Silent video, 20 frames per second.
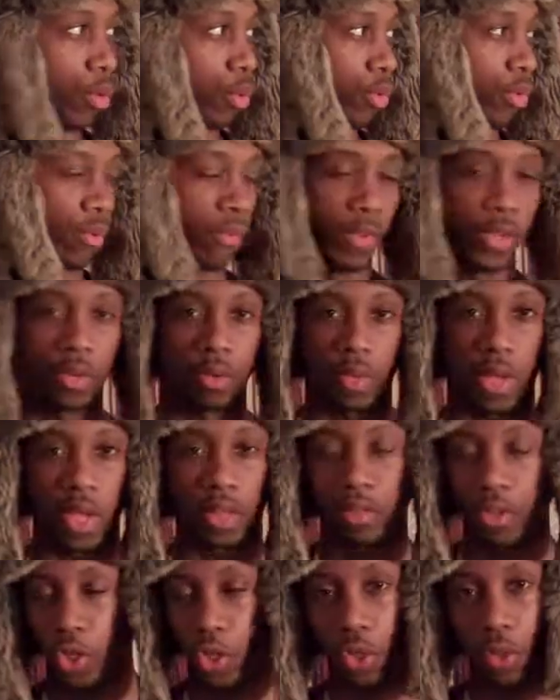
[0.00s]
who's a
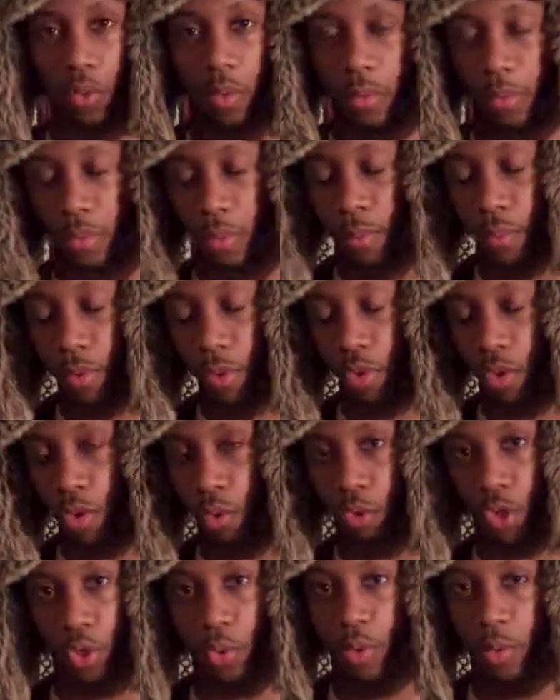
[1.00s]
vigilante
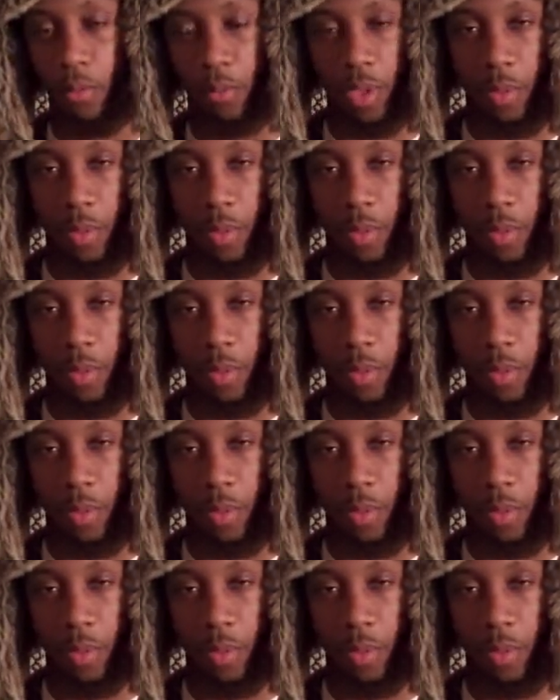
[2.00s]
shooting